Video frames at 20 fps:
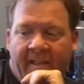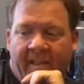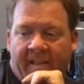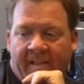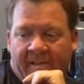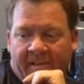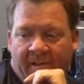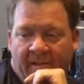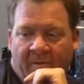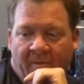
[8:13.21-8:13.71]

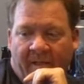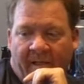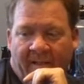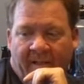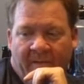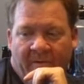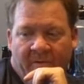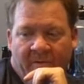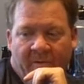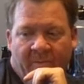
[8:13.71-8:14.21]
It's a
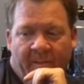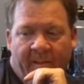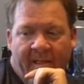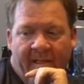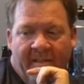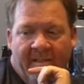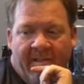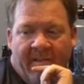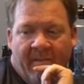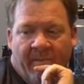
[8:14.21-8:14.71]
great little
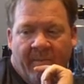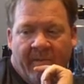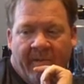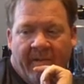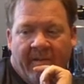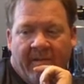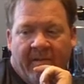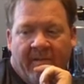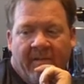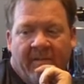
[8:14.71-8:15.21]
space that
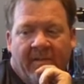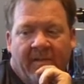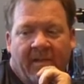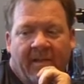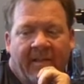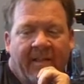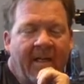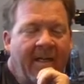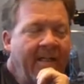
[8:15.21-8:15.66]
it